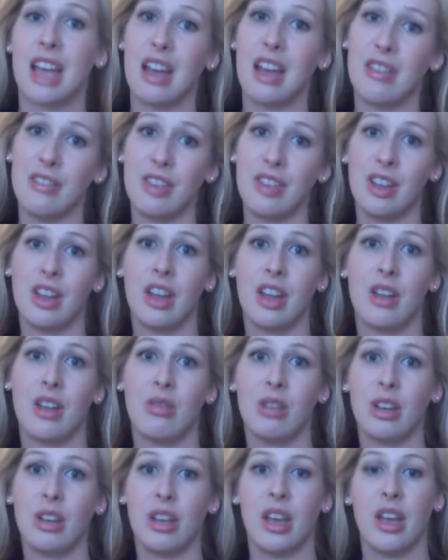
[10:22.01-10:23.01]
I feel like
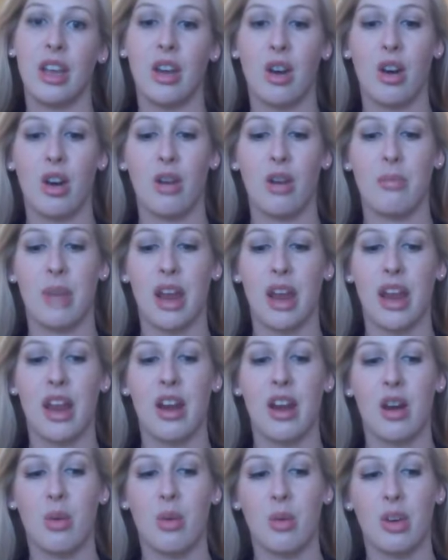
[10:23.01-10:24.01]
really hurt my
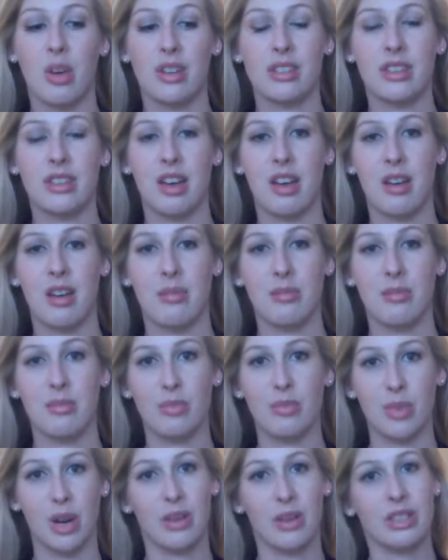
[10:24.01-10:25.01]
hair was
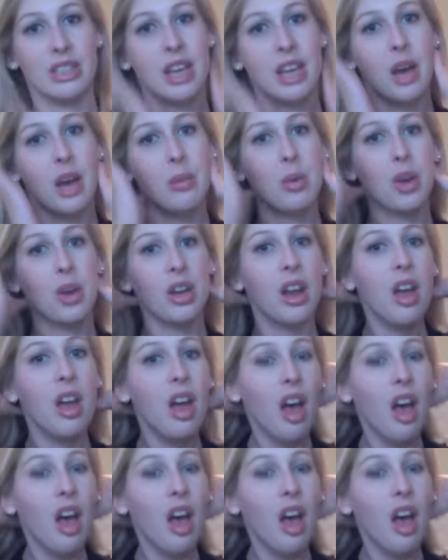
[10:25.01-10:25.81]
when I was cowboying,